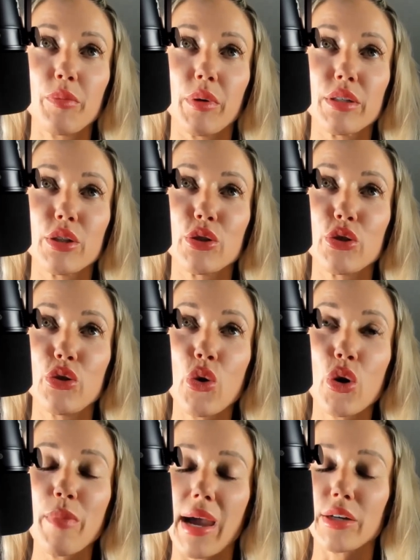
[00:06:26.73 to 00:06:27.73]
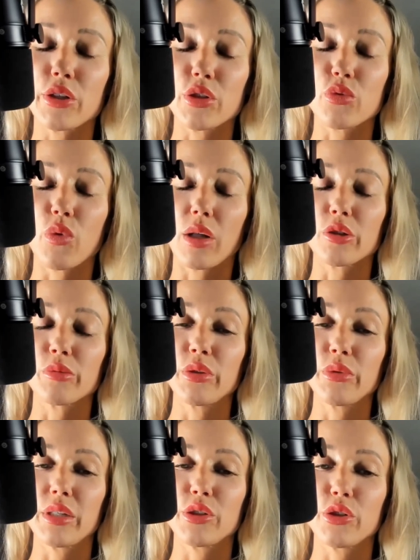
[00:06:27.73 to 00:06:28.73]
but does your mattress welcome
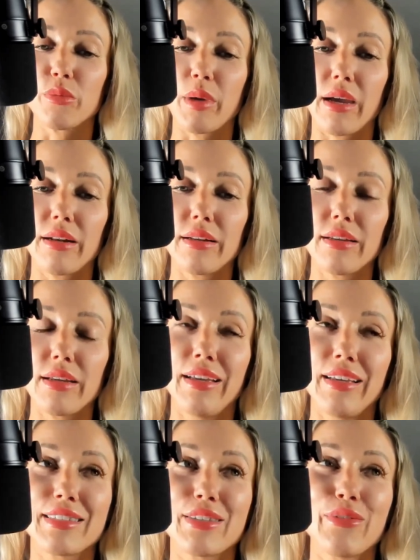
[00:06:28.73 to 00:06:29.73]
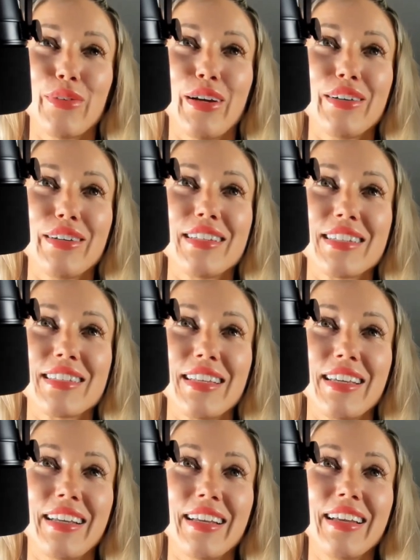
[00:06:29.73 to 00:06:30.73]
you into your bed? It's the weirdest thing.